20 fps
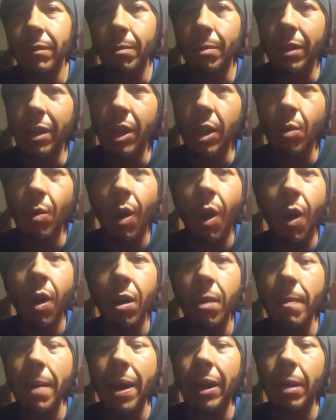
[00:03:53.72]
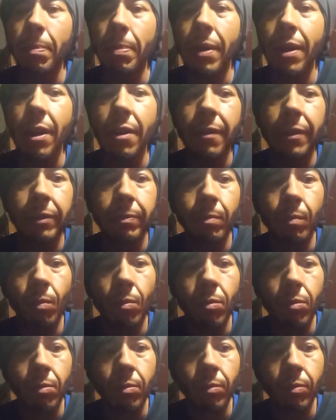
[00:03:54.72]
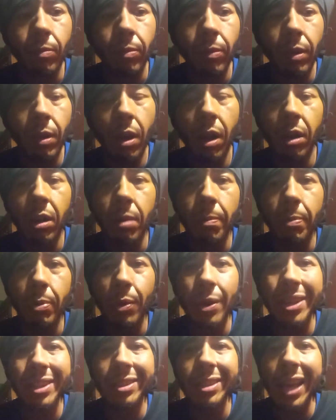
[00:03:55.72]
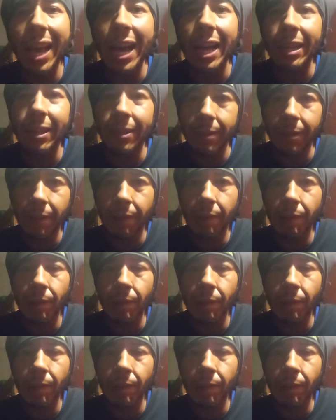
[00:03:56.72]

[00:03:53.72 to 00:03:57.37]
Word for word: We give you an automatic pairing. A Capri salad.